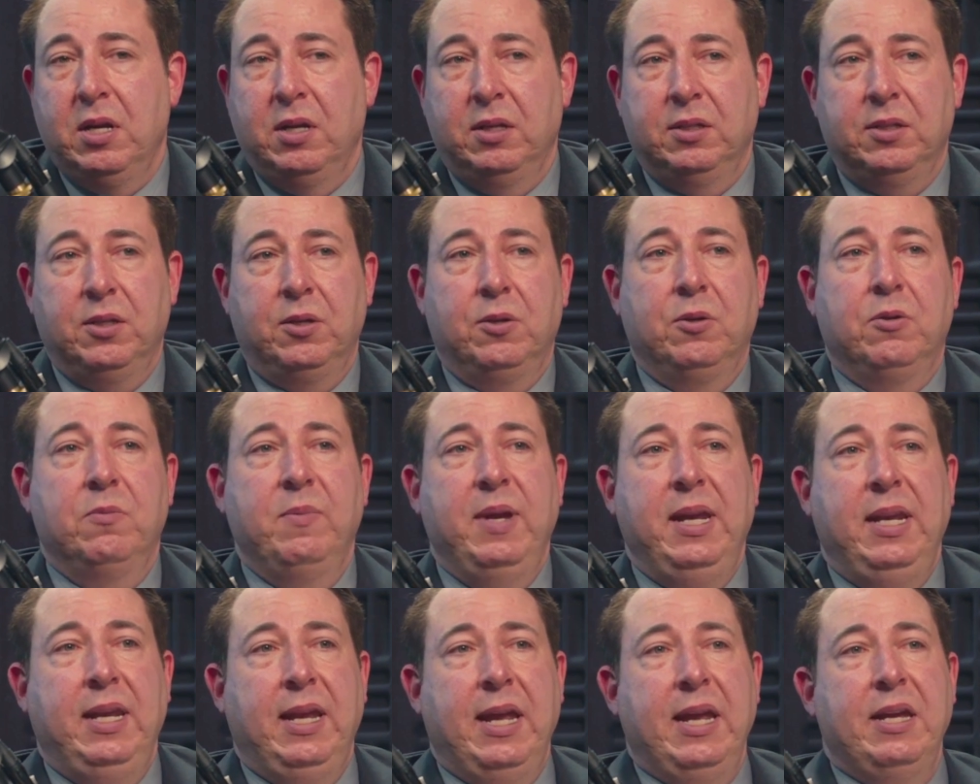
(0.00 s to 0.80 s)
So
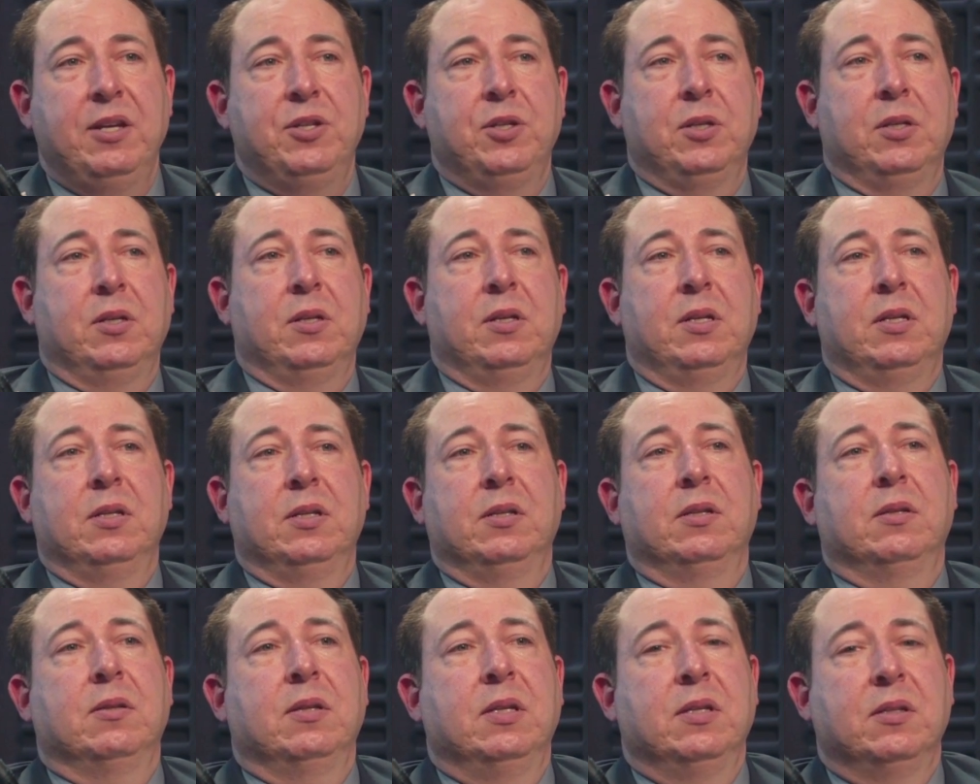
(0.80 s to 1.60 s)
mediation
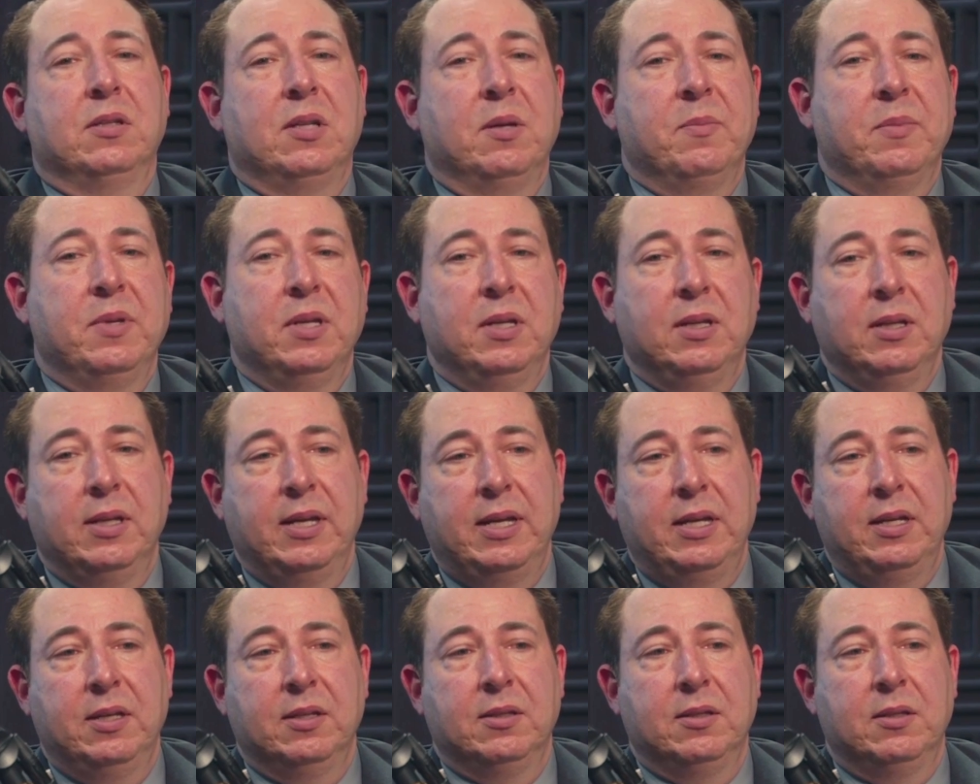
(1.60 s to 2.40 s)
is something
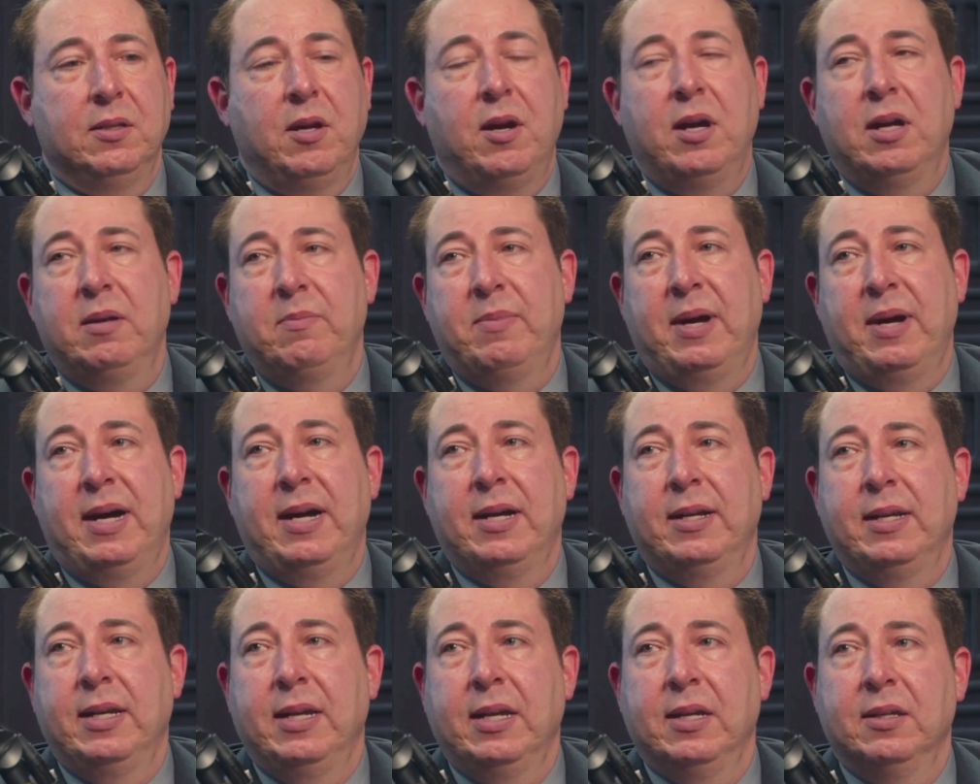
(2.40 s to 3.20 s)
that is not
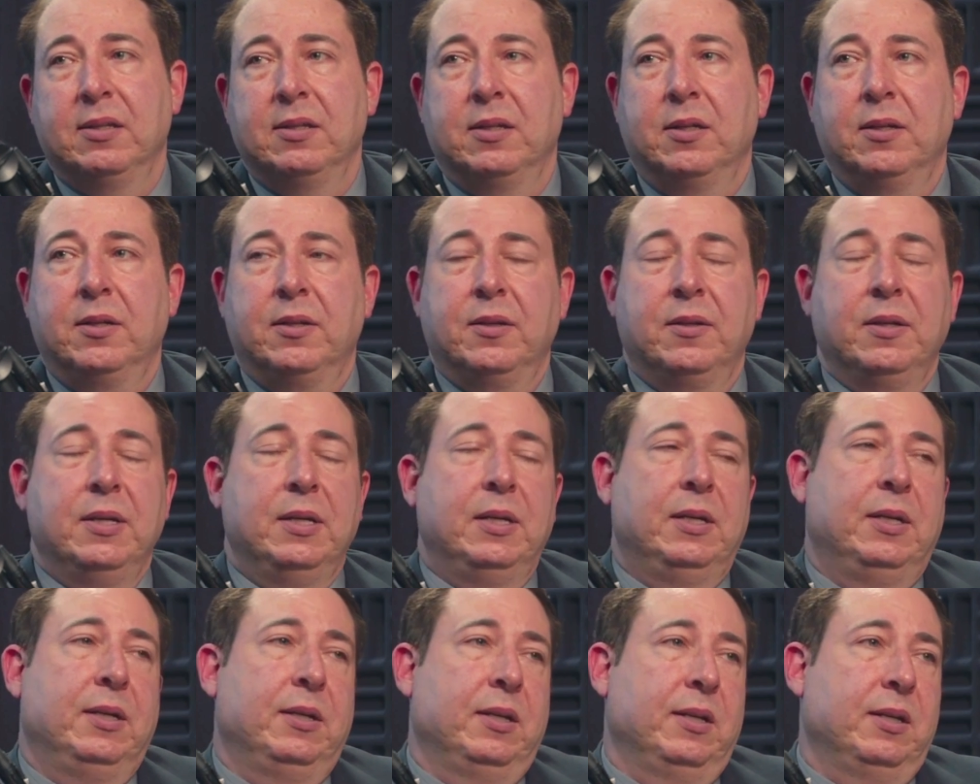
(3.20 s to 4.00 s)
binding. It's
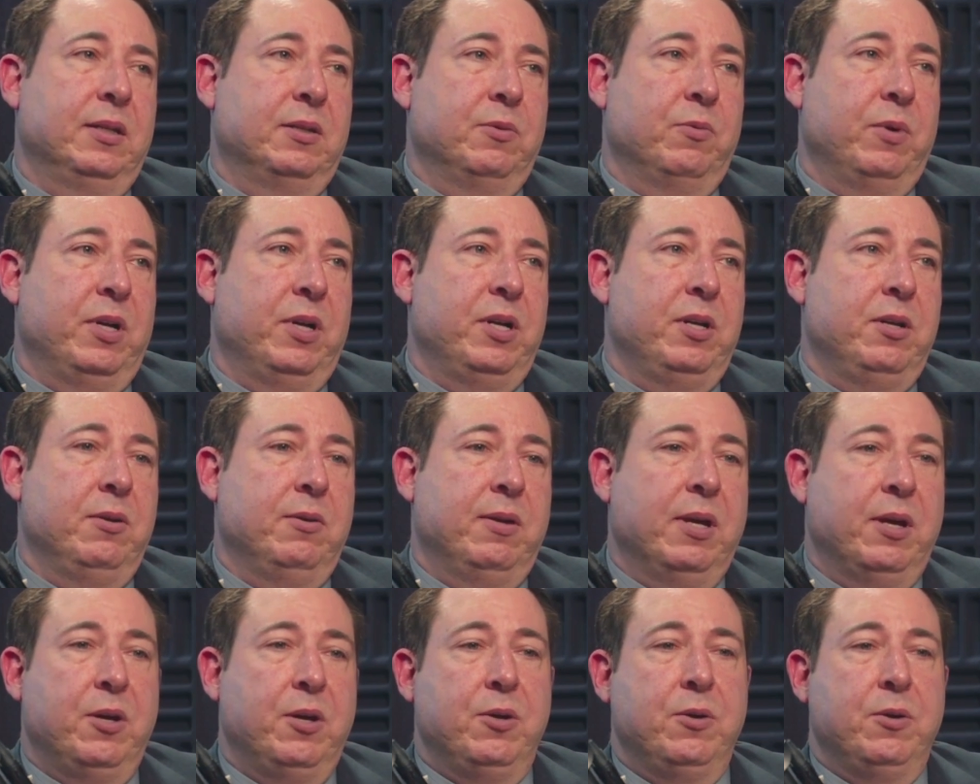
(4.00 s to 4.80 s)
where
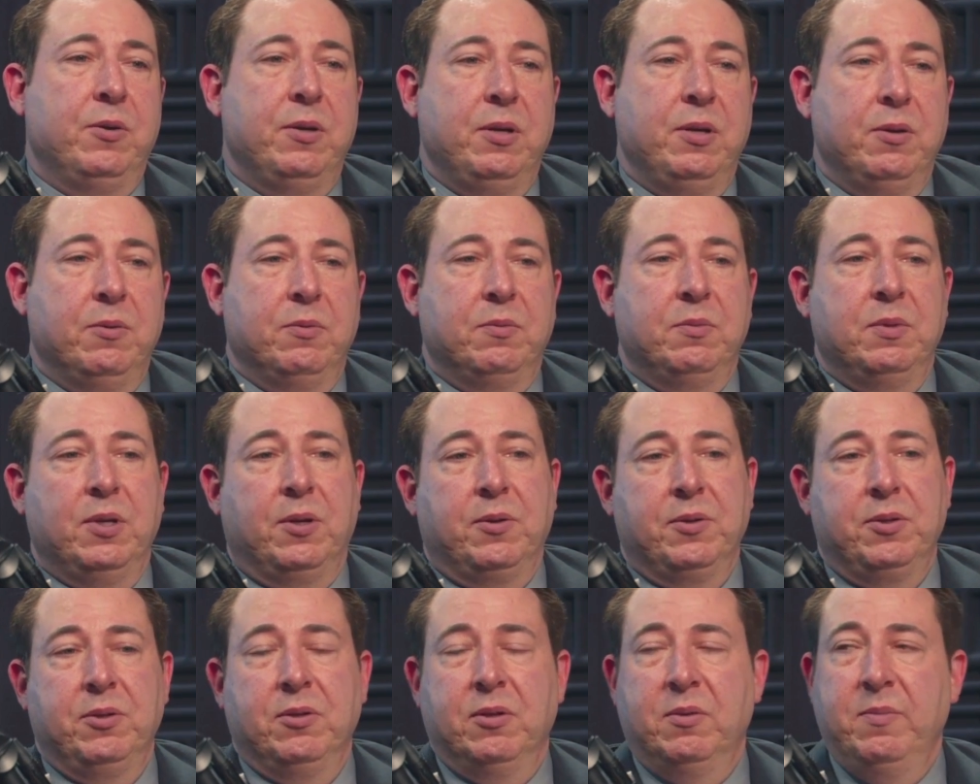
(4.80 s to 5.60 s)
you go, you
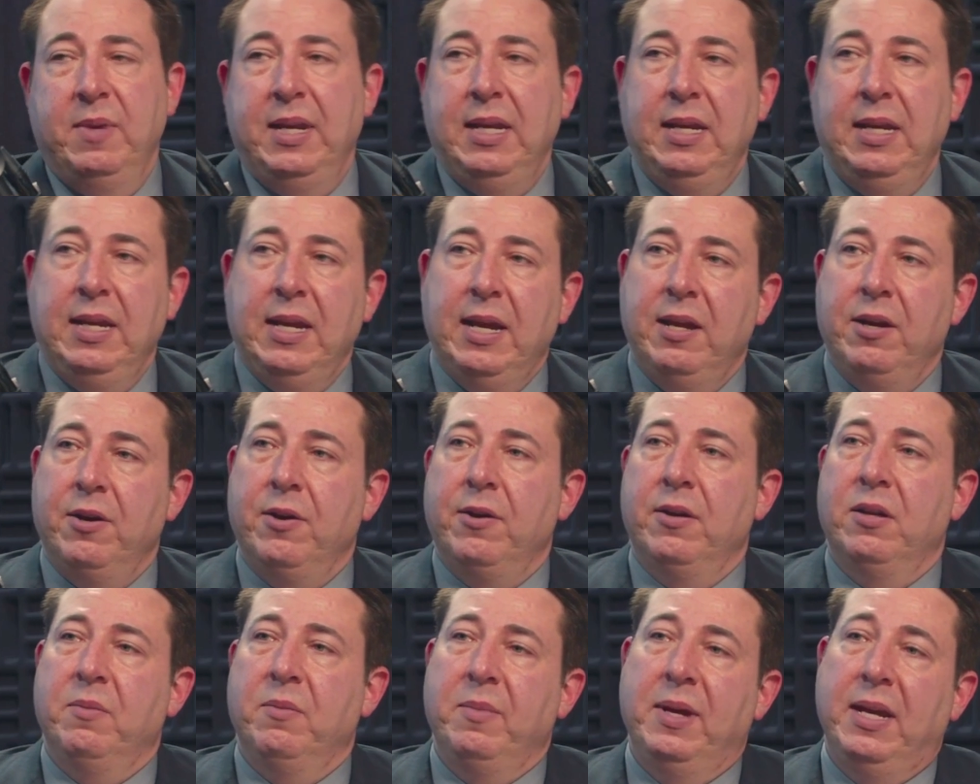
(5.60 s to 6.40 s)
talk to a
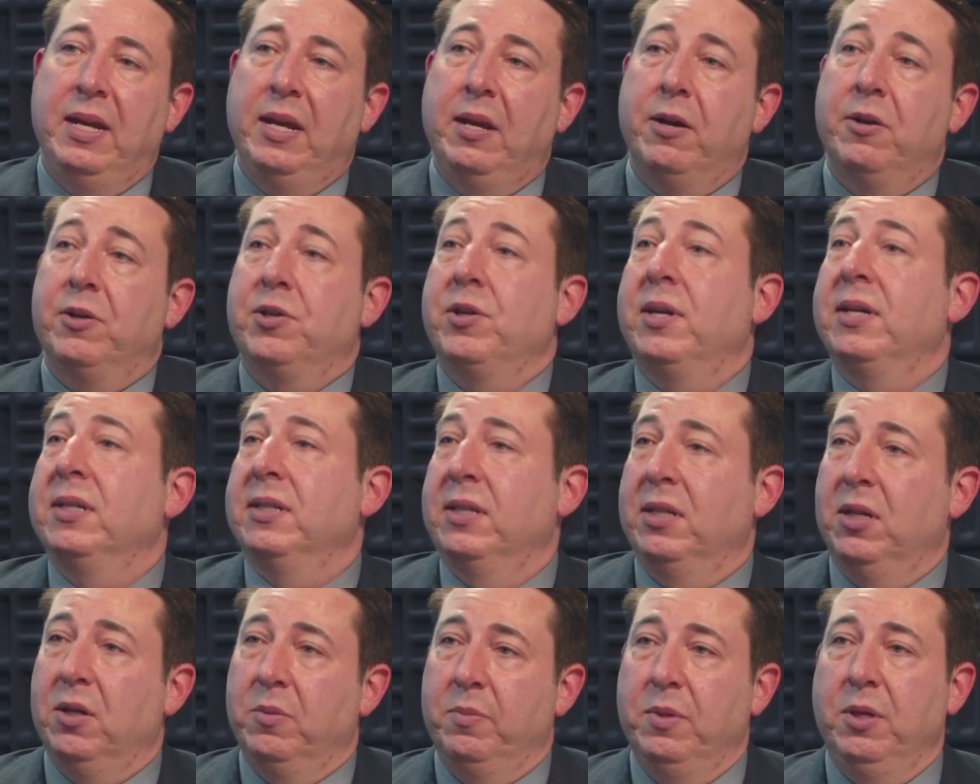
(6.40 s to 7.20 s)
mediator, and the mediator
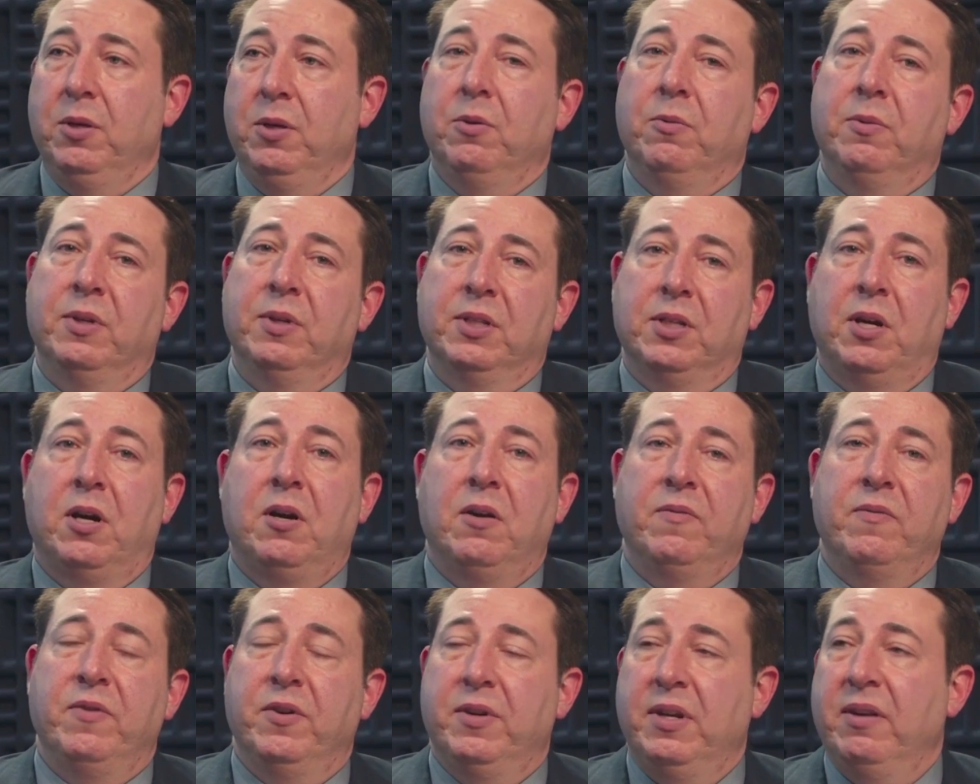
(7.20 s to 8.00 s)
tries to help you
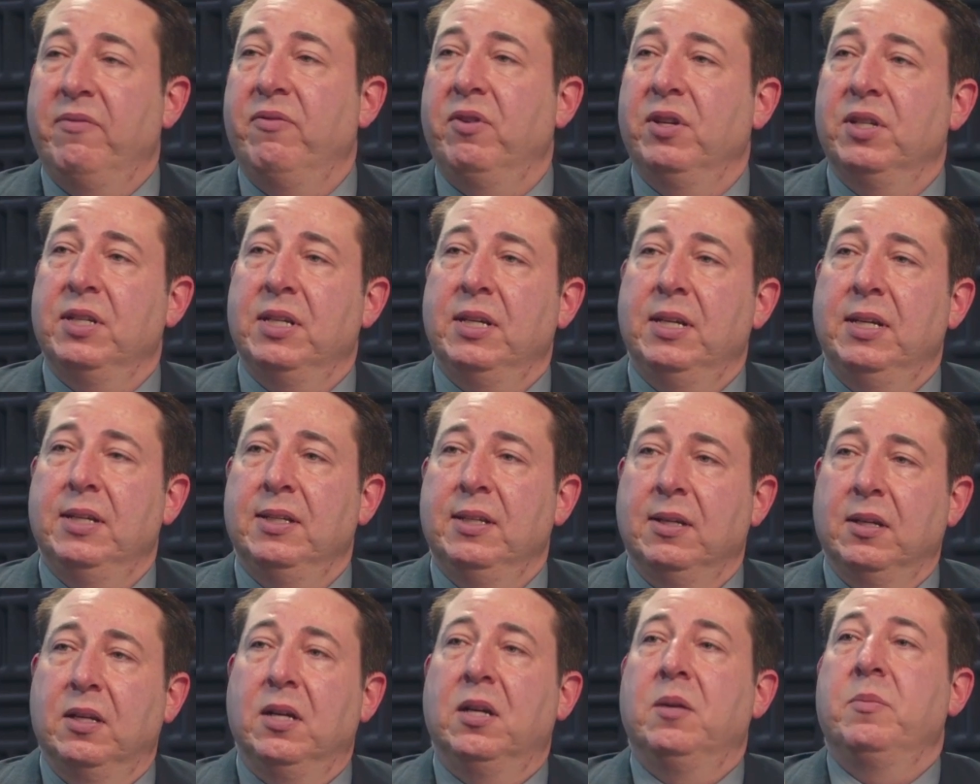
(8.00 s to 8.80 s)
resolve your
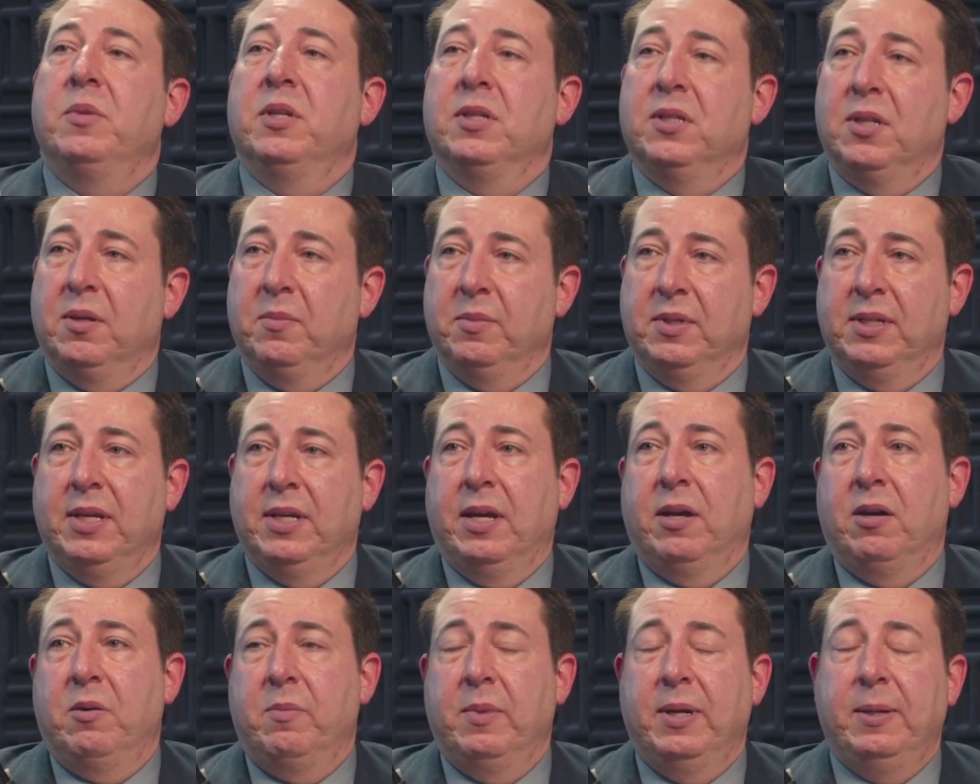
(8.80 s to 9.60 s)
differences and come to some
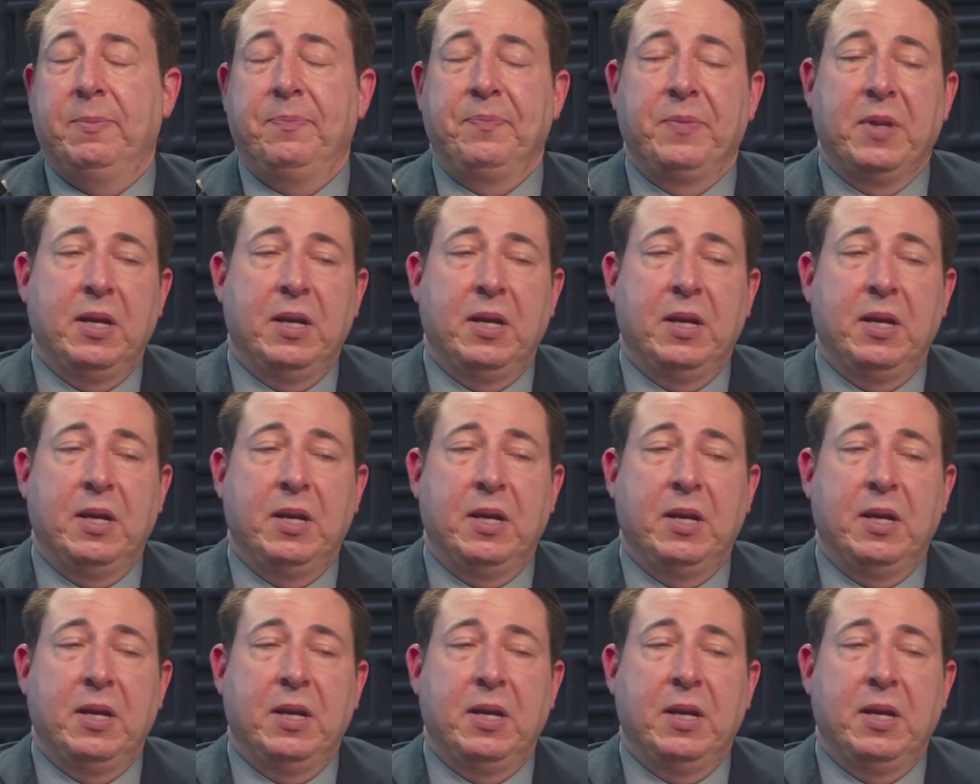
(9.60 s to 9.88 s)
settlement.